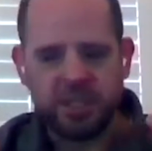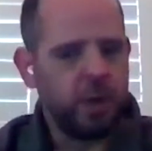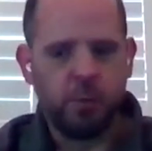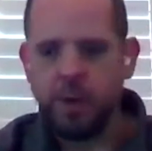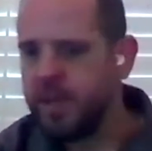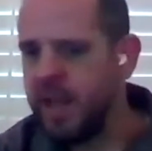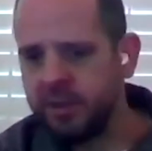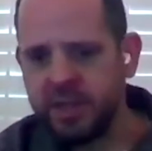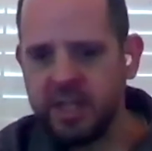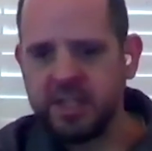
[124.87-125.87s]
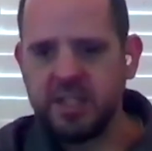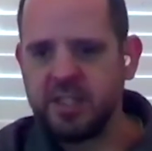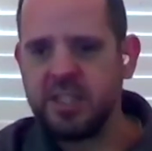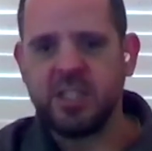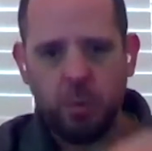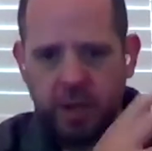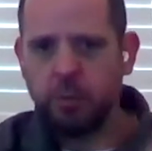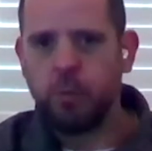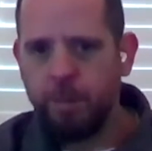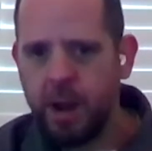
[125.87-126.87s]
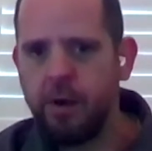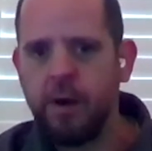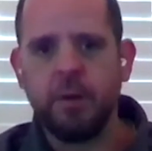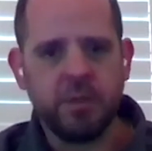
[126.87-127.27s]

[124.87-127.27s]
So we ripped out the existing so we could repair it.